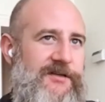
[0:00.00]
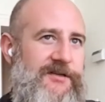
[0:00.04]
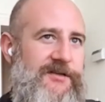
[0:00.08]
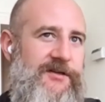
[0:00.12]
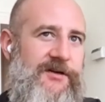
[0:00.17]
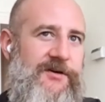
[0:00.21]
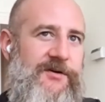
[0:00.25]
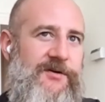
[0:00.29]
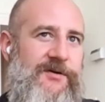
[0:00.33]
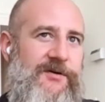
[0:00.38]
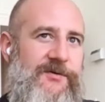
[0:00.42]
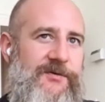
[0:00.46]

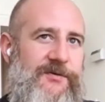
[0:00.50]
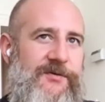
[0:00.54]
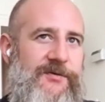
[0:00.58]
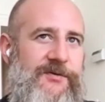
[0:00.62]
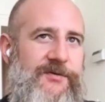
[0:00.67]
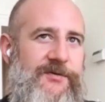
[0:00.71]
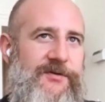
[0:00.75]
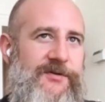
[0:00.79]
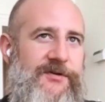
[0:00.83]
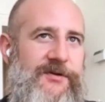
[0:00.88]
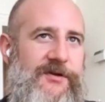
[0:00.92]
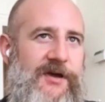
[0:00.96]

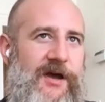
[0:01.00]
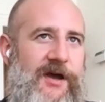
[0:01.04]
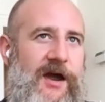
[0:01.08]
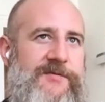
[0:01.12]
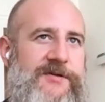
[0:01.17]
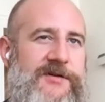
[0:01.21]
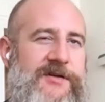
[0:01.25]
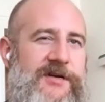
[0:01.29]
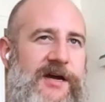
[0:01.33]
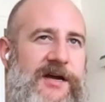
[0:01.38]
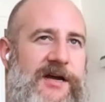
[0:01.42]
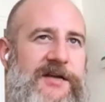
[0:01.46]
I
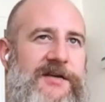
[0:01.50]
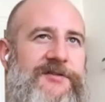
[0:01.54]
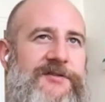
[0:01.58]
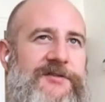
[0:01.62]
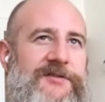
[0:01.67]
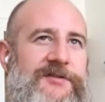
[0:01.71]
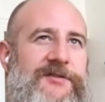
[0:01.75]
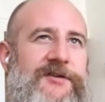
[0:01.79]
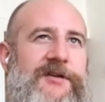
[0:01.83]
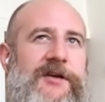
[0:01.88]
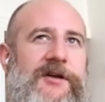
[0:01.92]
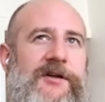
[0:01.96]
mean, you kind of hit
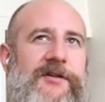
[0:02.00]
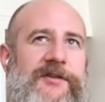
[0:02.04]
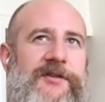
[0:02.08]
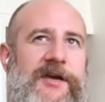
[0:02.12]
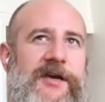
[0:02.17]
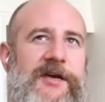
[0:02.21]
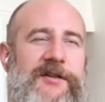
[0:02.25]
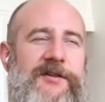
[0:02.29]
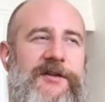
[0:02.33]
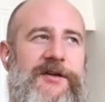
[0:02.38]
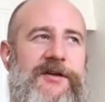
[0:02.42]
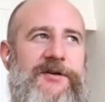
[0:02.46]
the nail on the
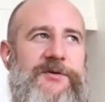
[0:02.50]
head.